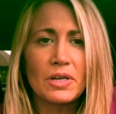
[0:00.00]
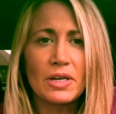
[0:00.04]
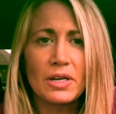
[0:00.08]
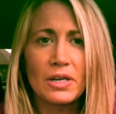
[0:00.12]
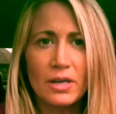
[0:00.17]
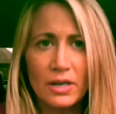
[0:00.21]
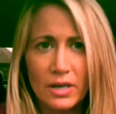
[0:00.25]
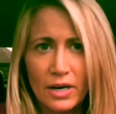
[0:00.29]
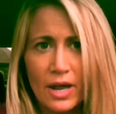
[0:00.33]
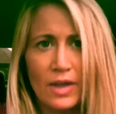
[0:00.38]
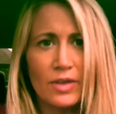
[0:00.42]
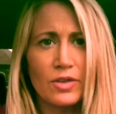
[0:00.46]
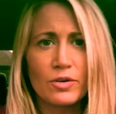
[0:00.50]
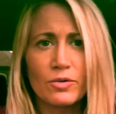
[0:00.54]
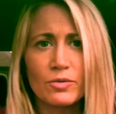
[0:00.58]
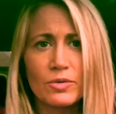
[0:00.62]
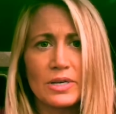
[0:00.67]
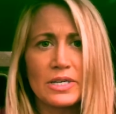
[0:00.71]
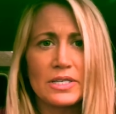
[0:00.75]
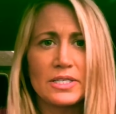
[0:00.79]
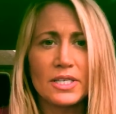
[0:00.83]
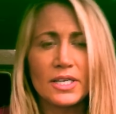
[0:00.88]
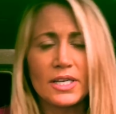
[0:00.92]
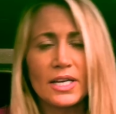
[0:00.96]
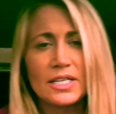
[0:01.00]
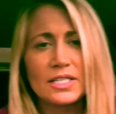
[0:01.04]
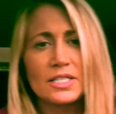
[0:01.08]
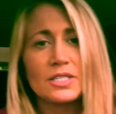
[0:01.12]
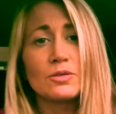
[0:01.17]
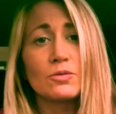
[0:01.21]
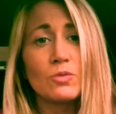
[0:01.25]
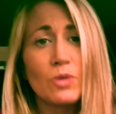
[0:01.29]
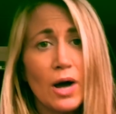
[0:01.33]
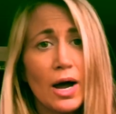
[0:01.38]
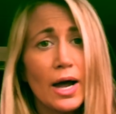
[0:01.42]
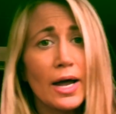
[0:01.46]
another reason as
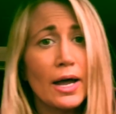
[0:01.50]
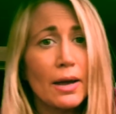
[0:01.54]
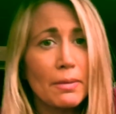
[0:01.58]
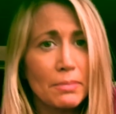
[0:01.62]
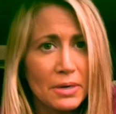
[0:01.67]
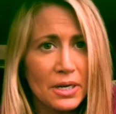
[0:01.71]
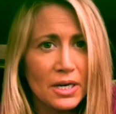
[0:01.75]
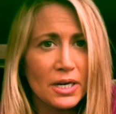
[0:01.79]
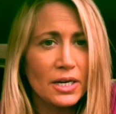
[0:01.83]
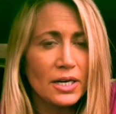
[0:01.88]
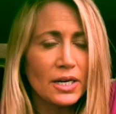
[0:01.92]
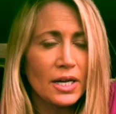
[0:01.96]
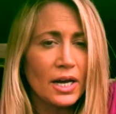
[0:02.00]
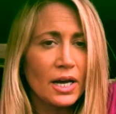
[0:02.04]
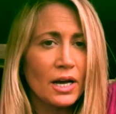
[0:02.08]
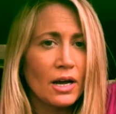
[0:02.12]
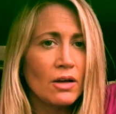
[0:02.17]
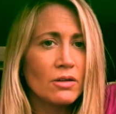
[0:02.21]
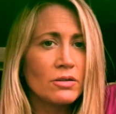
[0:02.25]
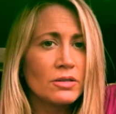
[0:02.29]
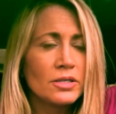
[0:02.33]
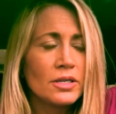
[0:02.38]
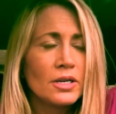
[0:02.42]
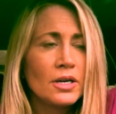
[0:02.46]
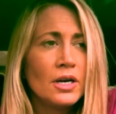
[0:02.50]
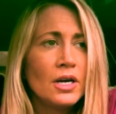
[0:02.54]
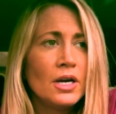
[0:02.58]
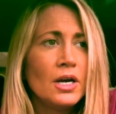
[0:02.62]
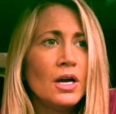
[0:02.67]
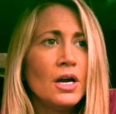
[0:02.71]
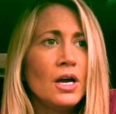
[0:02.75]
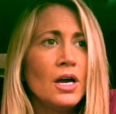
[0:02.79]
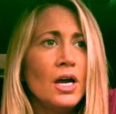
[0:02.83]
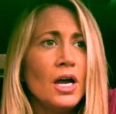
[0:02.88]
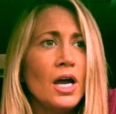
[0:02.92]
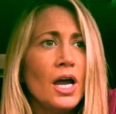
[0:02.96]
to why I'm getting out.
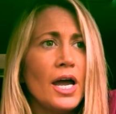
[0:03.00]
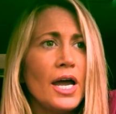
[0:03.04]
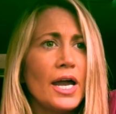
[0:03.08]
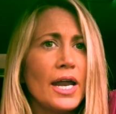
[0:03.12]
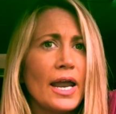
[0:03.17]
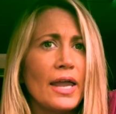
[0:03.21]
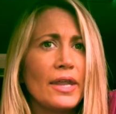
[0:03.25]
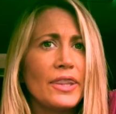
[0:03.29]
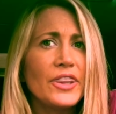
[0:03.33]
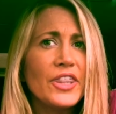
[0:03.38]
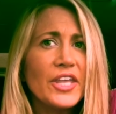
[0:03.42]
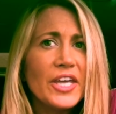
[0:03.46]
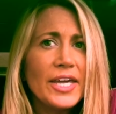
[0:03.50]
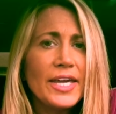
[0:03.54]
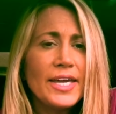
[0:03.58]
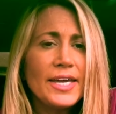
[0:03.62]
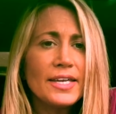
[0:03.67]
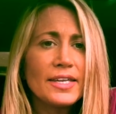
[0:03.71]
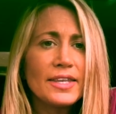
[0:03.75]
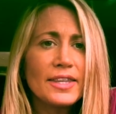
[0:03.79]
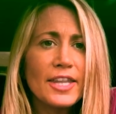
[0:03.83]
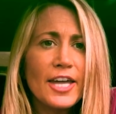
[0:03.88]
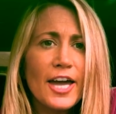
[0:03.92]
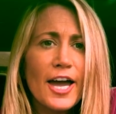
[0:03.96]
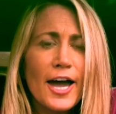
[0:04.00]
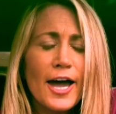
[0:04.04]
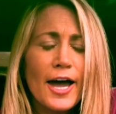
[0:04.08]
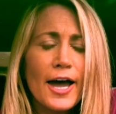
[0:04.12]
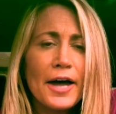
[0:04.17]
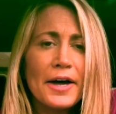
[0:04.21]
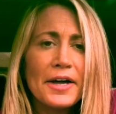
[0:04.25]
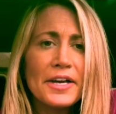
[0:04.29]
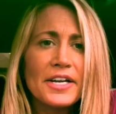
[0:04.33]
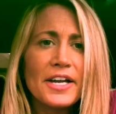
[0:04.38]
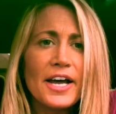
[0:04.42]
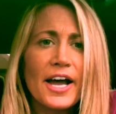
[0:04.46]
And I think
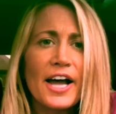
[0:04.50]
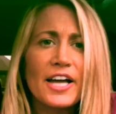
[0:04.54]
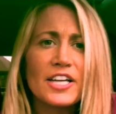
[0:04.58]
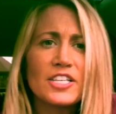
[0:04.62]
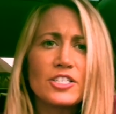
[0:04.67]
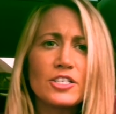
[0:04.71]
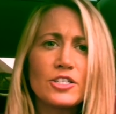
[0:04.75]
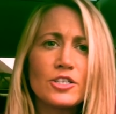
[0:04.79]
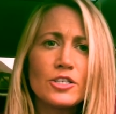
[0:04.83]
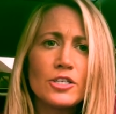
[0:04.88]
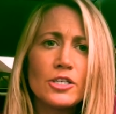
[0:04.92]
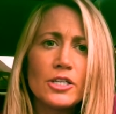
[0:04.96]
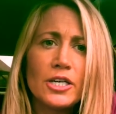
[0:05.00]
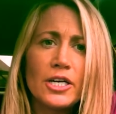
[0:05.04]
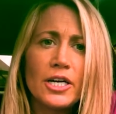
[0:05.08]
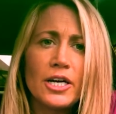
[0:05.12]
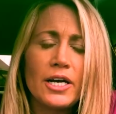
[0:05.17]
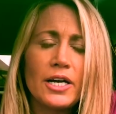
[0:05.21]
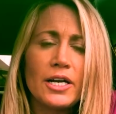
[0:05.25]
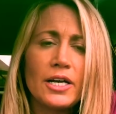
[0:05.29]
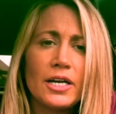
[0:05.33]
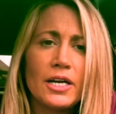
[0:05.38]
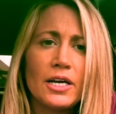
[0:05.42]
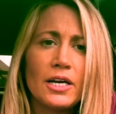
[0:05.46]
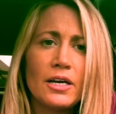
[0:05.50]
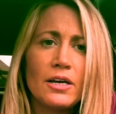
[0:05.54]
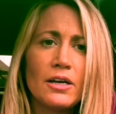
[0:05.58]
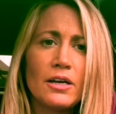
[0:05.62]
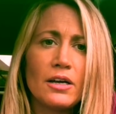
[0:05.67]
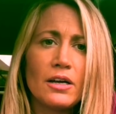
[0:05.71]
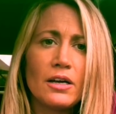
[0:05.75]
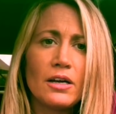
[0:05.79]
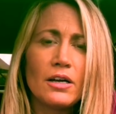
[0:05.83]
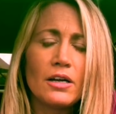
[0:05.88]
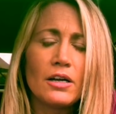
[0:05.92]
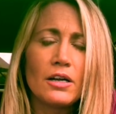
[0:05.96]
that I should
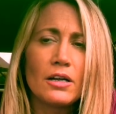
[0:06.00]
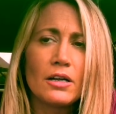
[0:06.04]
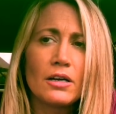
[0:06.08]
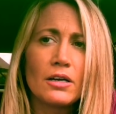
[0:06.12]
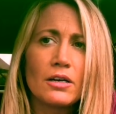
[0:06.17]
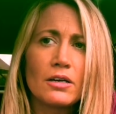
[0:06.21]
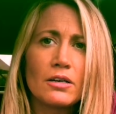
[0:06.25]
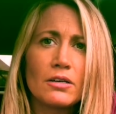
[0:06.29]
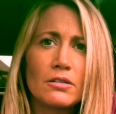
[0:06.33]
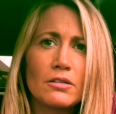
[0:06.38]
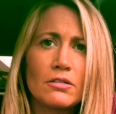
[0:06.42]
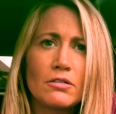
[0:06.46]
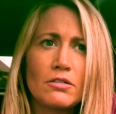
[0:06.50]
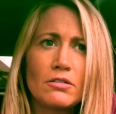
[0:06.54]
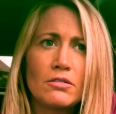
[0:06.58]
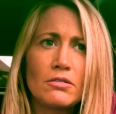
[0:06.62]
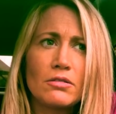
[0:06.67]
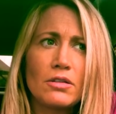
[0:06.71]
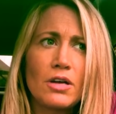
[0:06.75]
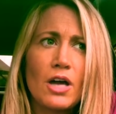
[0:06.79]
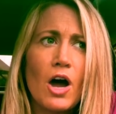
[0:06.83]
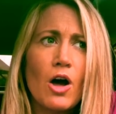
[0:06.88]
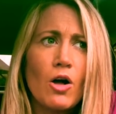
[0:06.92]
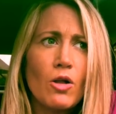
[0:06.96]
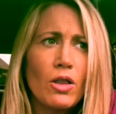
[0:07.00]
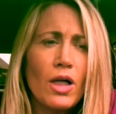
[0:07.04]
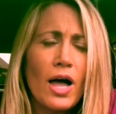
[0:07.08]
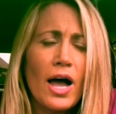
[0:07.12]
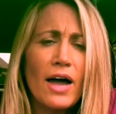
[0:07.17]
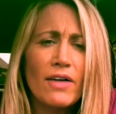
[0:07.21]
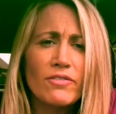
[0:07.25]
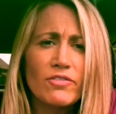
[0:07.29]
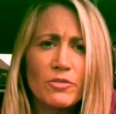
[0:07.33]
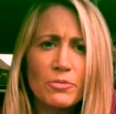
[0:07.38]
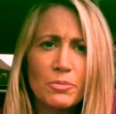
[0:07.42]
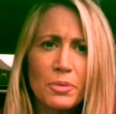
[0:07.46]
go
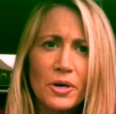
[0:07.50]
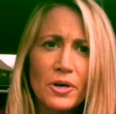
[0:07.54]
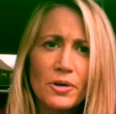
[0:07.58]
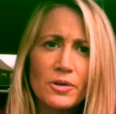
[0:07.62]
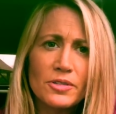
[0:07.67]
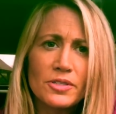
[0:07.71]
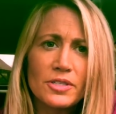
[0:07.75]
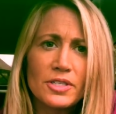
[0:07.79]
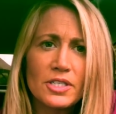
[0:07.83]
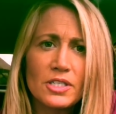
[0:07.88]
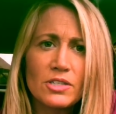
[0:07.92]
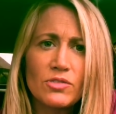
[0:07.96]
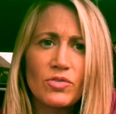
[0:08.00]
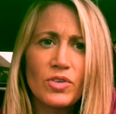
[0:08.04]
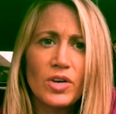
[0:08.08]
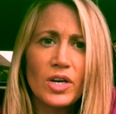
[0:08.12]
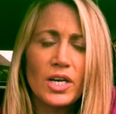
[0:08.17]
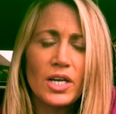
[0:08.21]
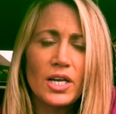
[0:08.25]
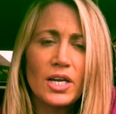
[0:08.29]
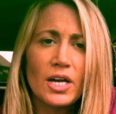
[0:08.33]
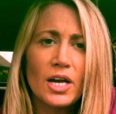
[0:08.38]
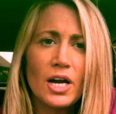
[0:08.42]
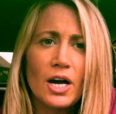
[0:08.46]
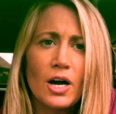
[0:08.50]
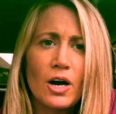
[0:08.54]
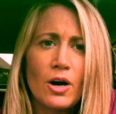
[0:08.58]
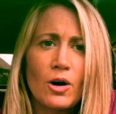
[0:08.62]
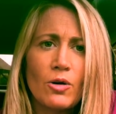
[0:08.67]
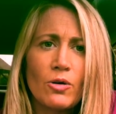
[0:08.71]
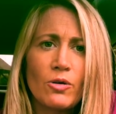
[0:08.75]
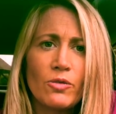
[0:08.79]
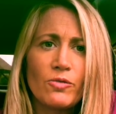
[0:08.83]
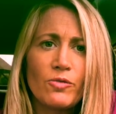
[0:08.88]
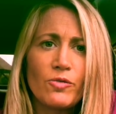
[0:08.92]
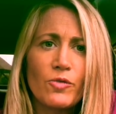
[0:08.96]
live and post this
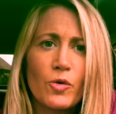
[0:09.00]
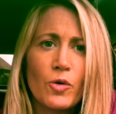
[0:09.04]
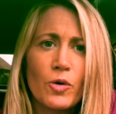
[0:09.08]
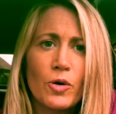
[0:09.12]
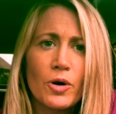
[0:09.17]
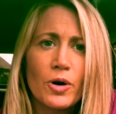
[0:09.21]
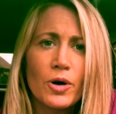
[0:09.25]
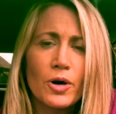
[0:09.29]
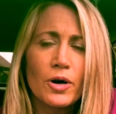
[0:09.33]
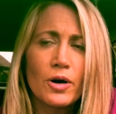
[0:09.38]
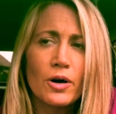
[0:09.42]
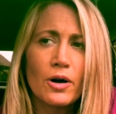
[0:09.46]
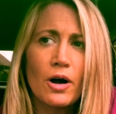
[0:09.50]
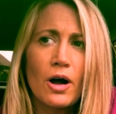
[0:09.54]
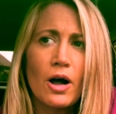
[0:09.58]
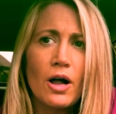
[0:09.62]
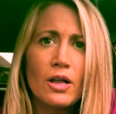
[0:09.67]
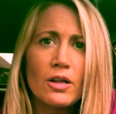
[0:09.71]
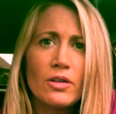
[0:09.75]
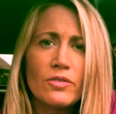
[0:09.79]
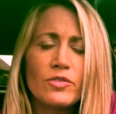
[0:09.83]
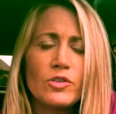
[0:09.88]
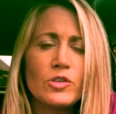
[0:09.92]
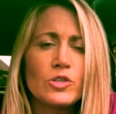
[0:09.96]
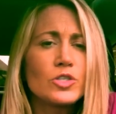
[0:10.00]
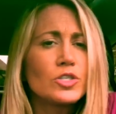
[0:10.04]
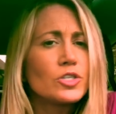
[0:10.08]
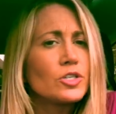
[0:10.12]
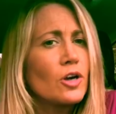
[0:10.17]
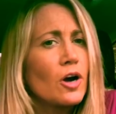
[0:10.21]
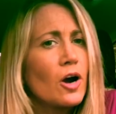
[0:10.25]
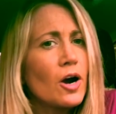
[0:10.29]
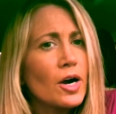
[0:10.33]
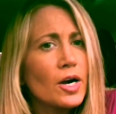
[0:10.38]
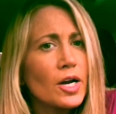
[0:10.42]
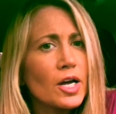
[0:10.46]
video for all of you
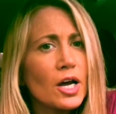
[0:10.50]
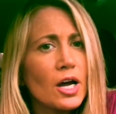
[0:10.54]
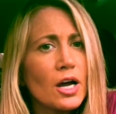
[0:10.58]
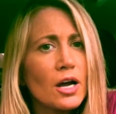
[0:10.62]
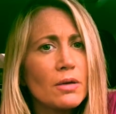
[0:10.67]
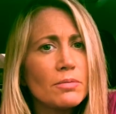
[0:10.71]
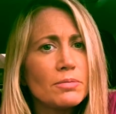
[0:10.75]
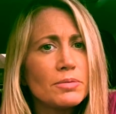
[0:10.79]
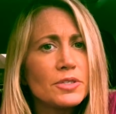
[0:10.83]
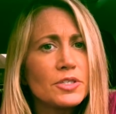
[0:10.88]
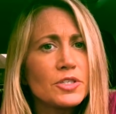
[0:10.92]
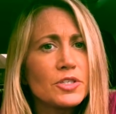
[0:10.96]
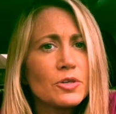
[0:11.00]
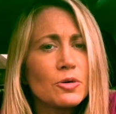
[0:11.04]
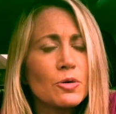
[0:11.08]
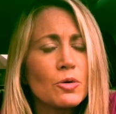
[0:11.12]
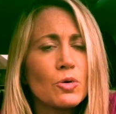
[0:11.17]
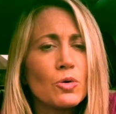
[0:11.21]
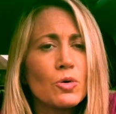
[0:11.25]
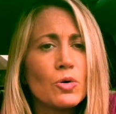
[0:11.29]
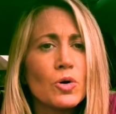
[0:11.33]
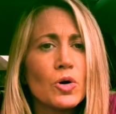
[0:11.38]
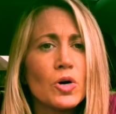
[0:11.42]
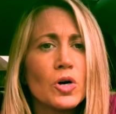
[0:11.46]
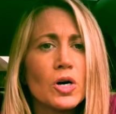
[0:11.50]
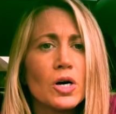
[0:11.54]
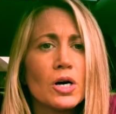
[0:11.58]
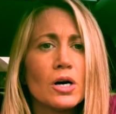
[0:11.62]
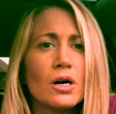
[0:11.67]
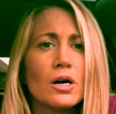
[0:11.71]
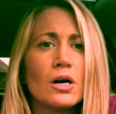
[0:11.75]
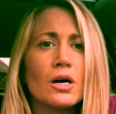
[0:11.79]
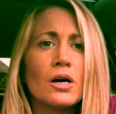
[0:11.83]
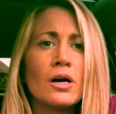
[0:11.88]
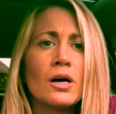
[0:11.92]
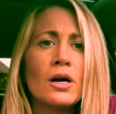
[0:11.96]
startups
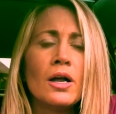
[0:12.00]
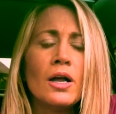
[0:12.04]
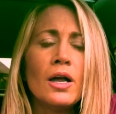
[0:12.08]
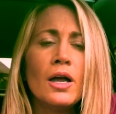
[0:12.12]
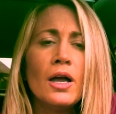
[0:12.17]
or